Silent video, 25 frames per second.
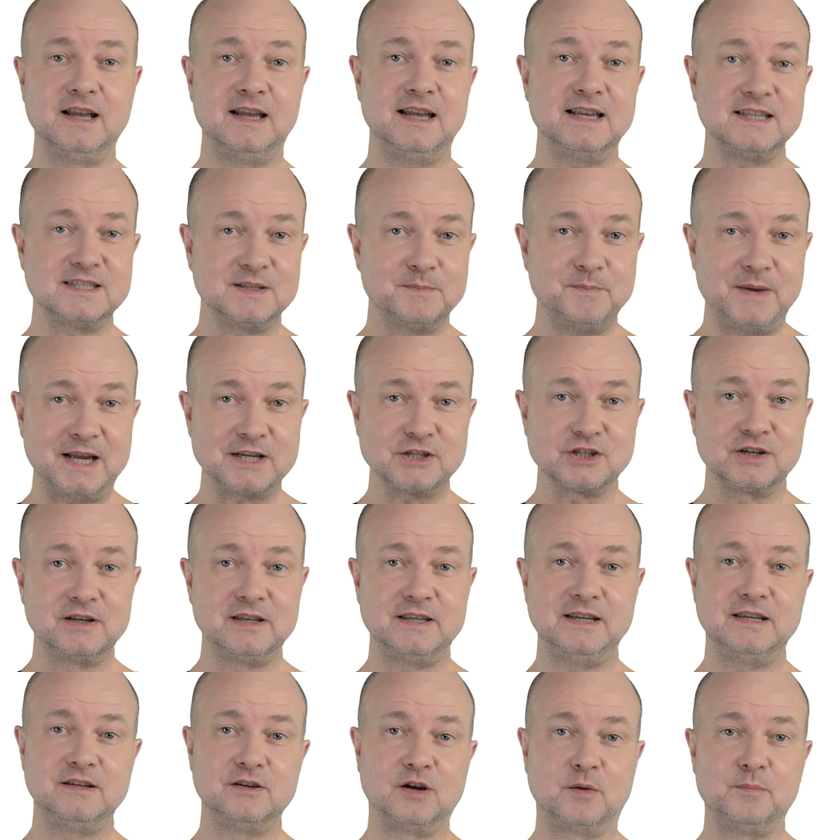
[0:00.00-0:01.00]

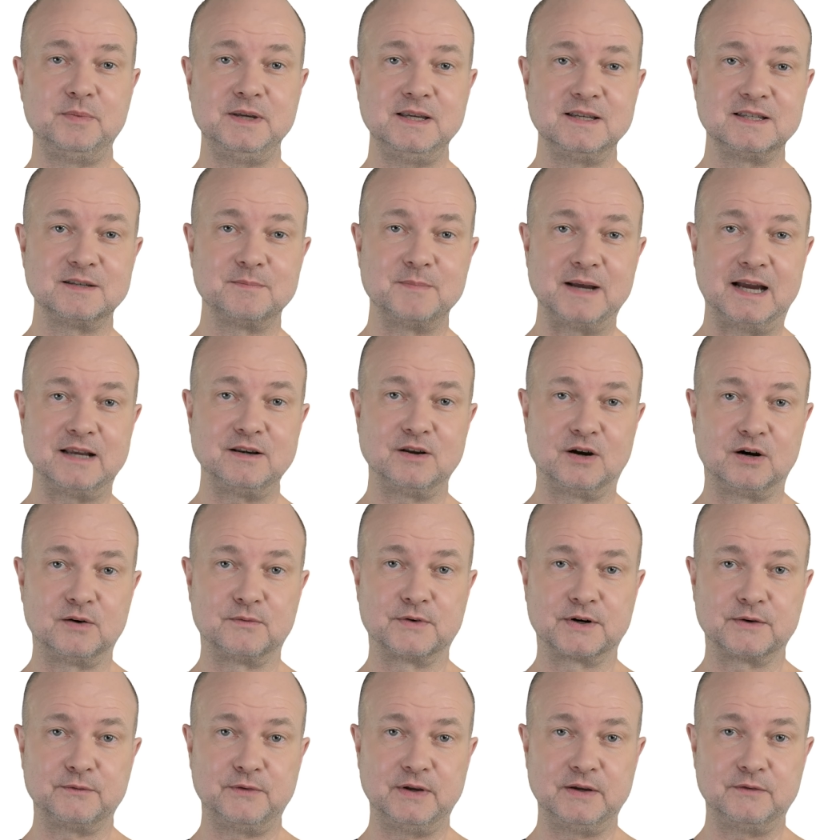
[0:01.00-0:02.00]
especially in obese men
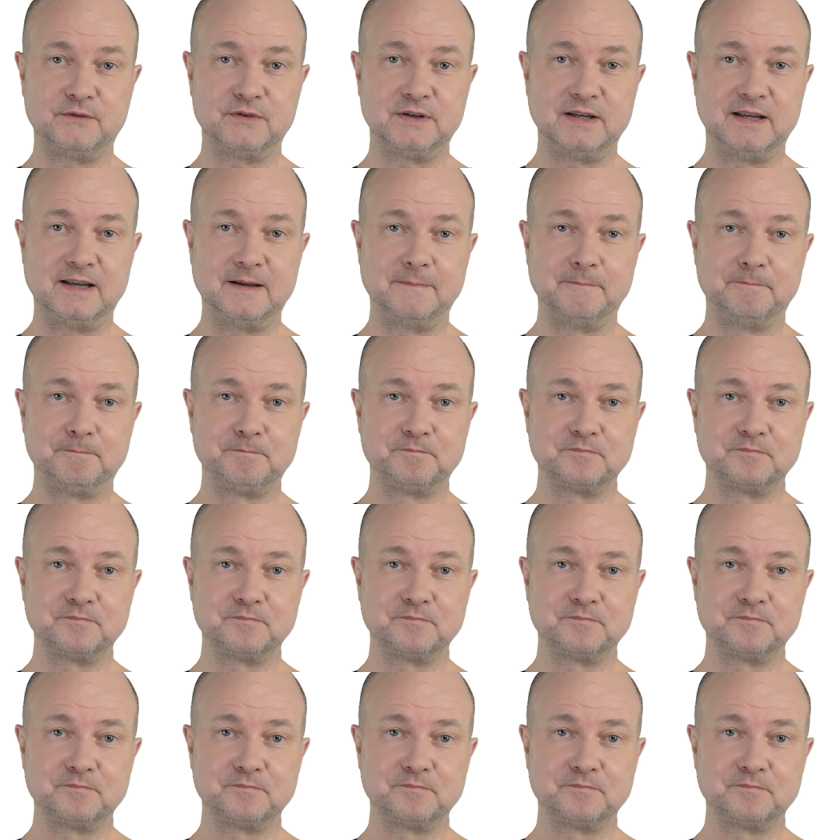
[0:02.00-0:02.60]
over 50.